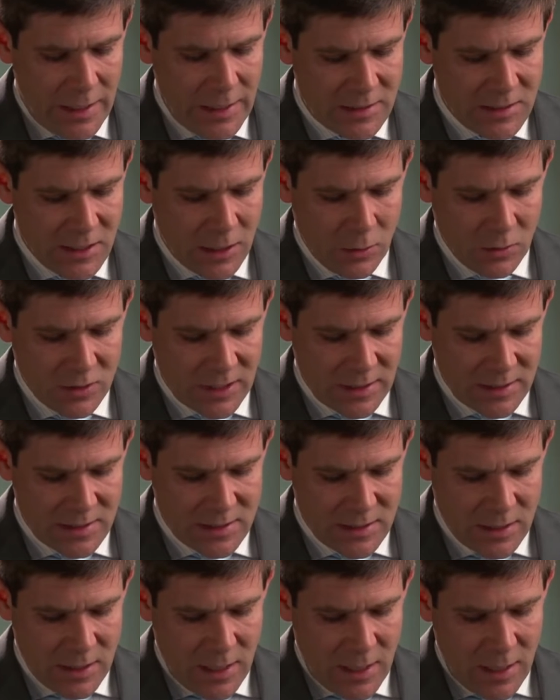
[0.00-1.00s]
he told
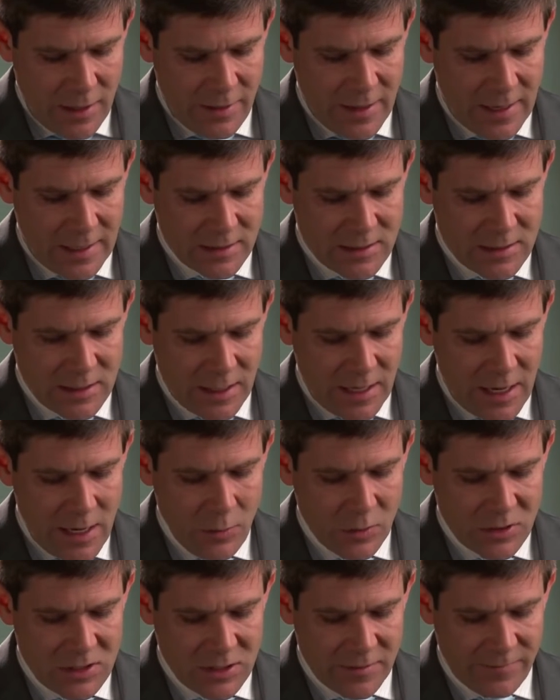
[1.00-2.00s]
us that
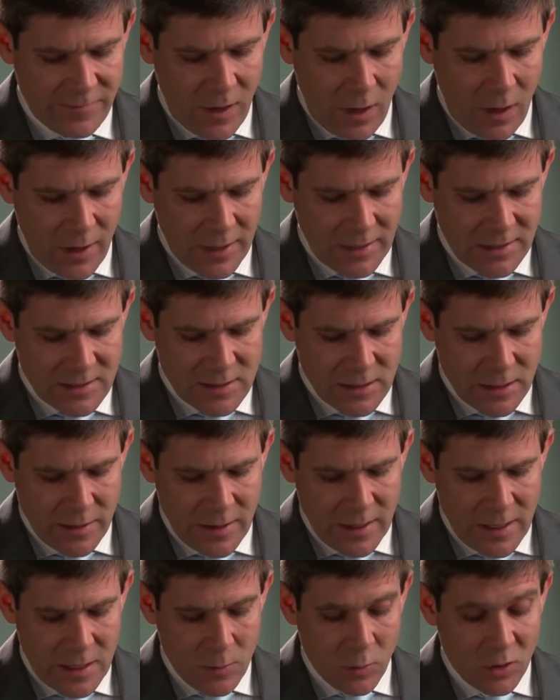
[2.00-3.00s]
he was advised
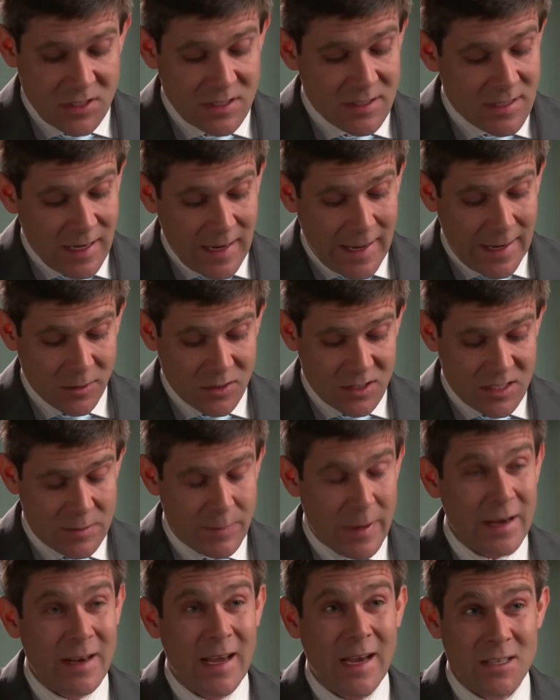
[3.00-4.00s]
that he wasn't allowed to
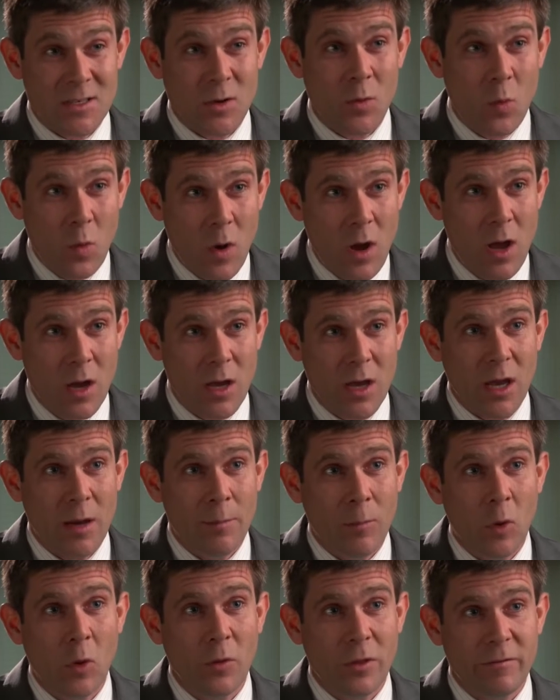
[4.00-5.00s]
spend as a worker
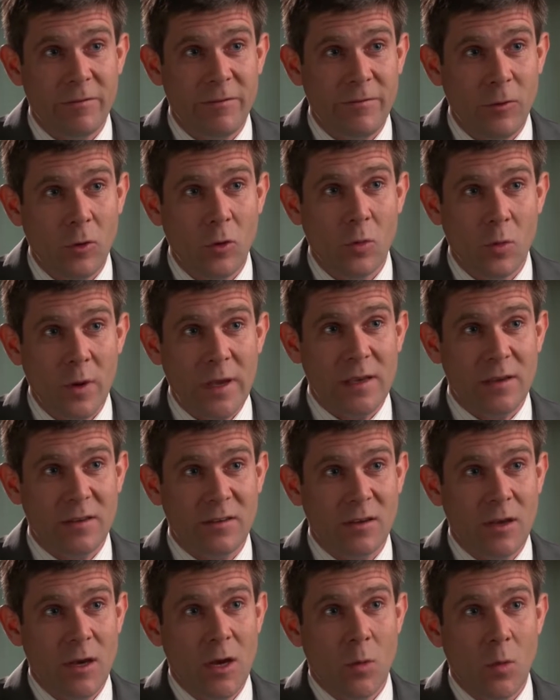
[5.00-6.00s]
more than 4
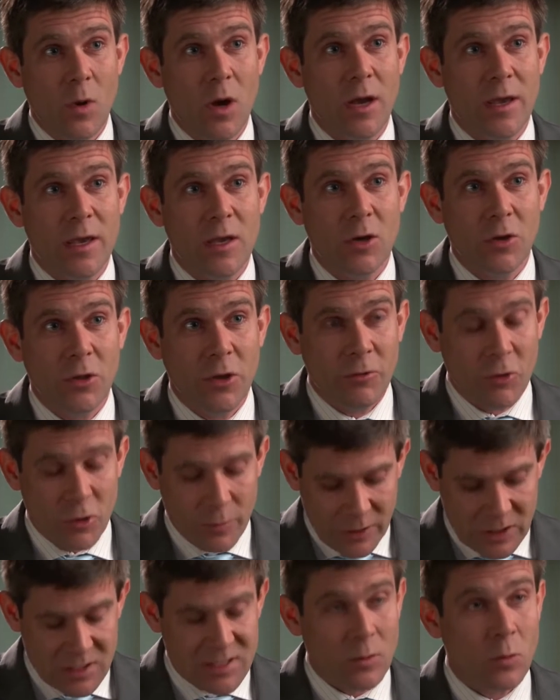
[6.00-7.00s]
weeks working on
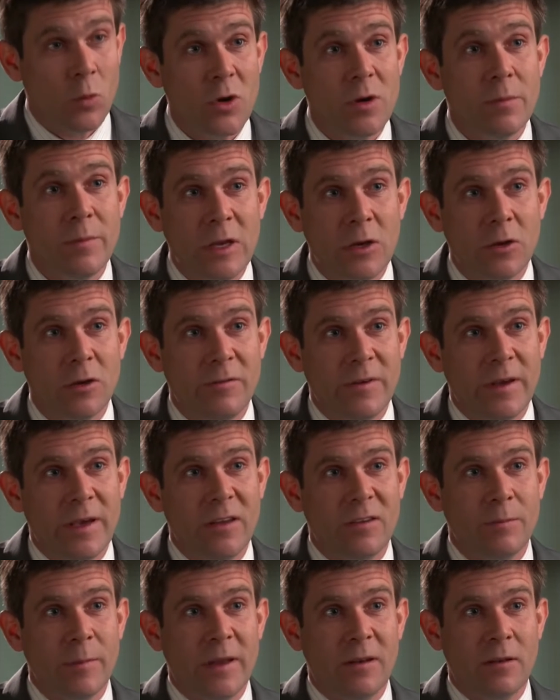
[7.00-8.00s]
Nauru because it wouldn't be good for
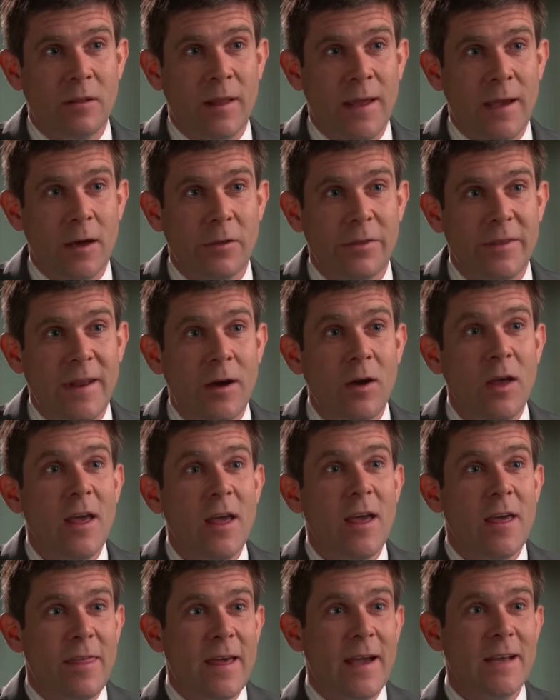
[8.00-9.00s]
his mental health. Now,
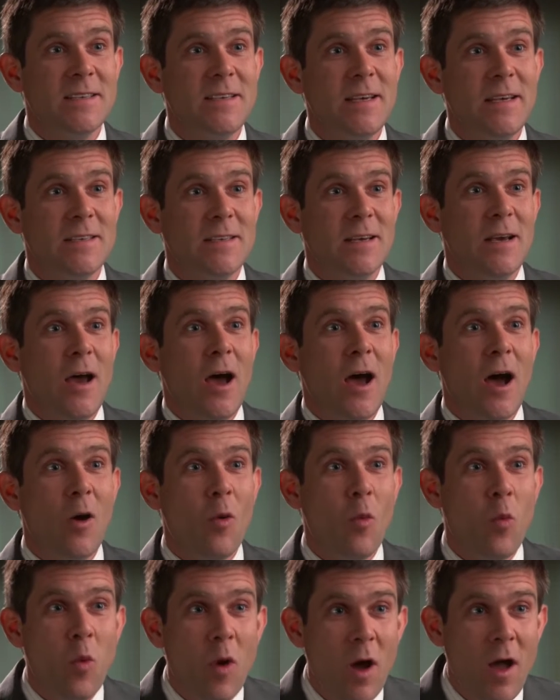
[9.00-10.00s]
that is
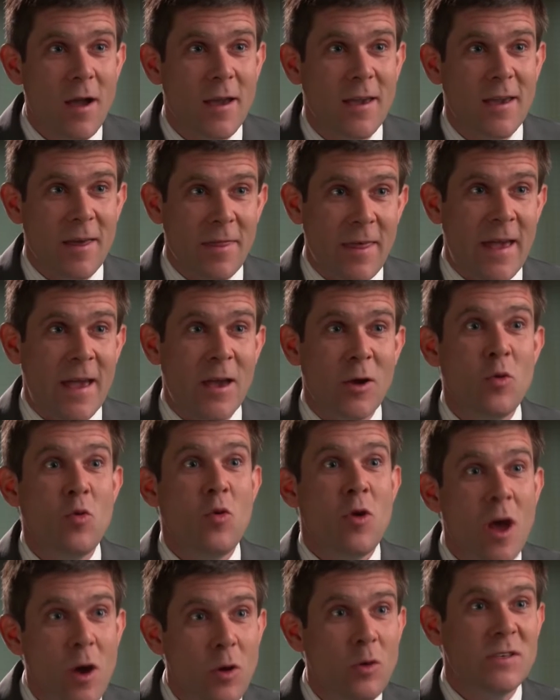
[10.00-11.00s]
a worker there who
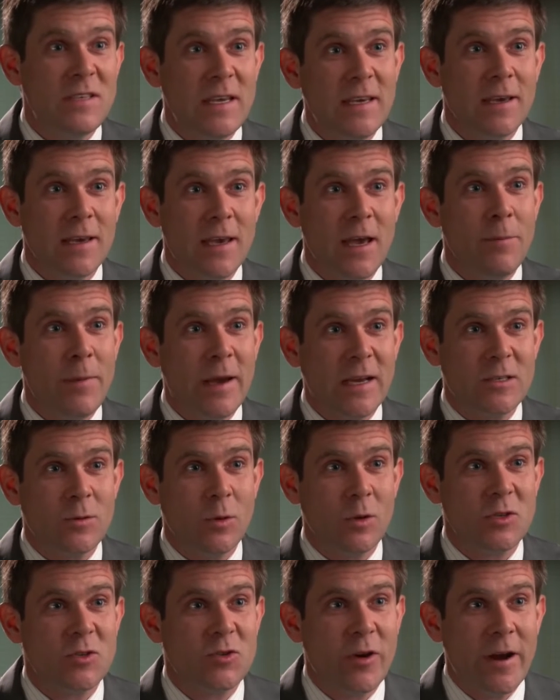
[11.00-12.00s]
knows he can come back
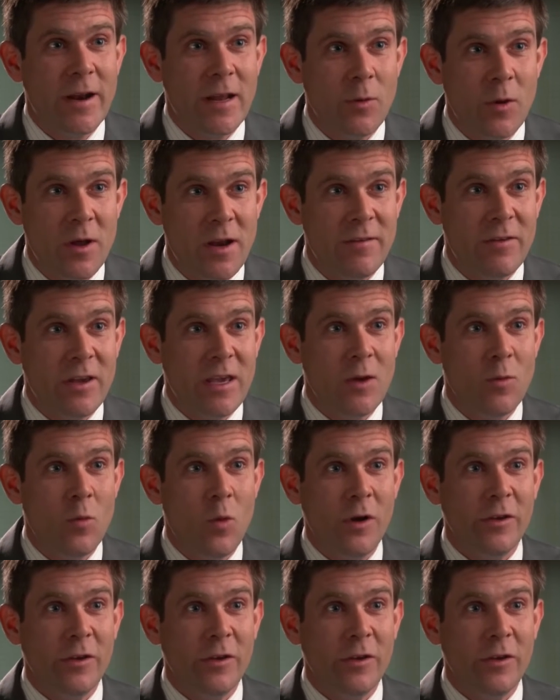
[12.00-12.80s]
to Australia whenever he